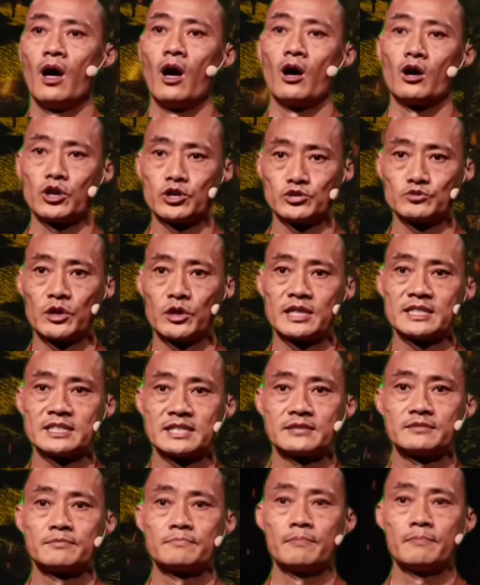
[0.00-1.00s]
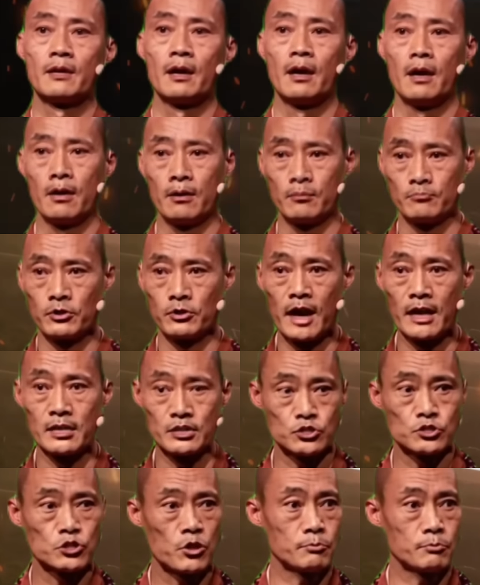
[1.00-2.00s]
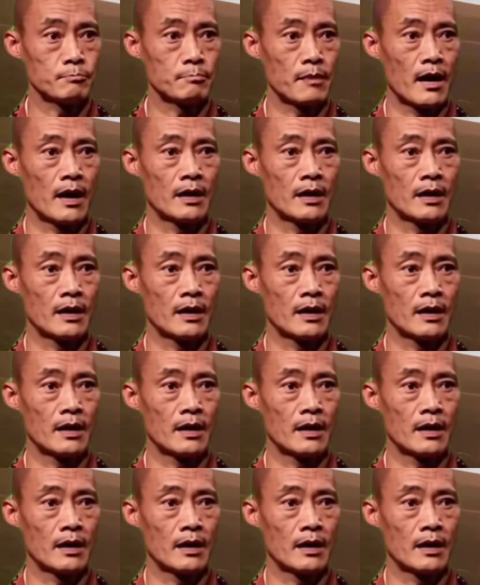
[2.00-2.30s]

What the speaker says: So stop trying to prove you're worthy.